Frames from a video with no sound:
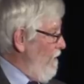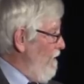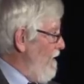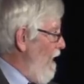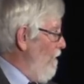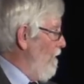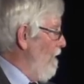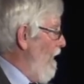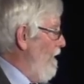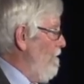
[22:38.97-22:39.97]
you can
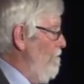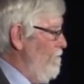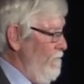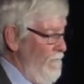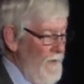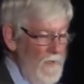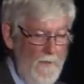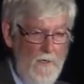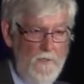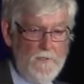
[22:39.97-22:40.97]
calculate
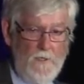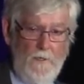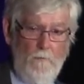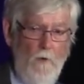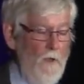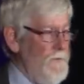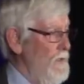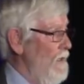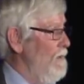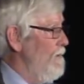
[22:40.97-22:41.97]
fairly easily what
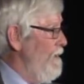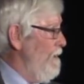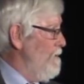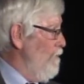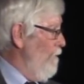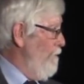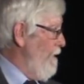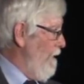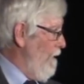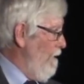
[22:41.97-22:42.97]
the leakage will
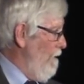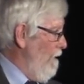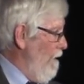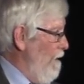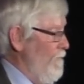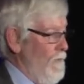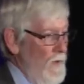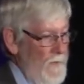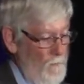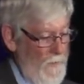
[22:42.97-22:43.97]
be
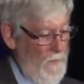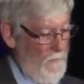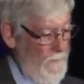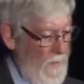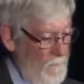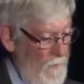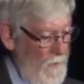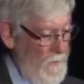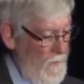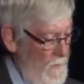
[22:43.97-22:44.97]
for a wrinkle
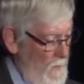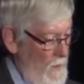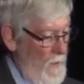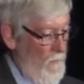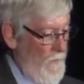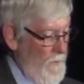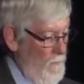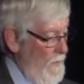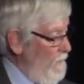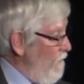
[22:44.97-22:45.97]
network with a
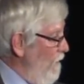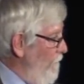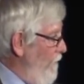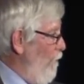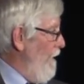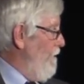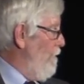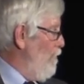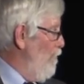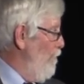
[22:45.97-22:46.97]
wrinkle of
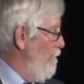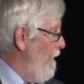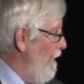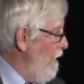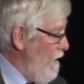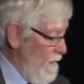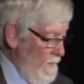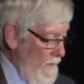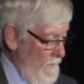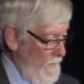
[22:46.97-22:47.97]
width 2b and
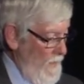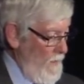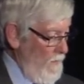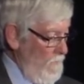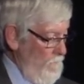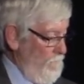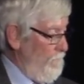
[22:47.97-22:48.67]
length L.